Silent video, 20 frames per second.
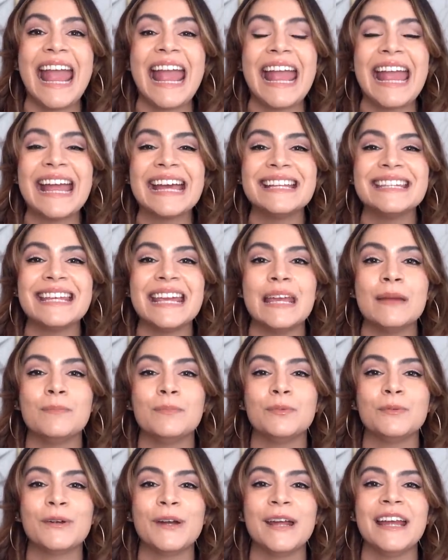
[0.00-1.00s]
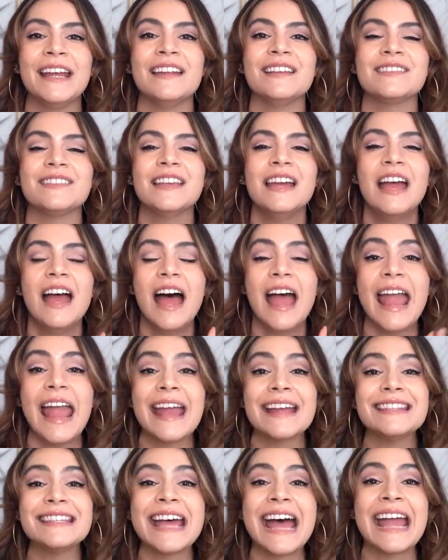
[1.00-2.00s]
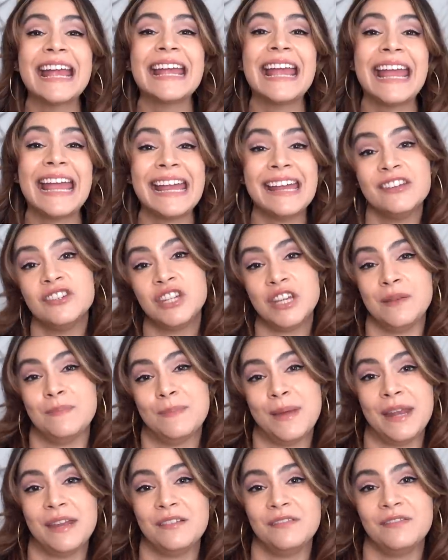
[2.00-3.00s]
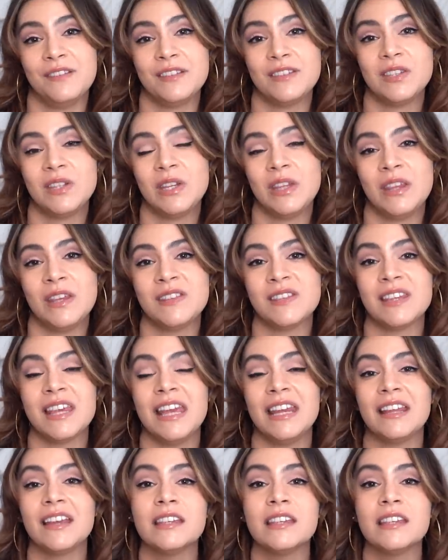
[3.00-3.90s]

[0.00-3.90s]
and it brings anti-aging benefits to the skin,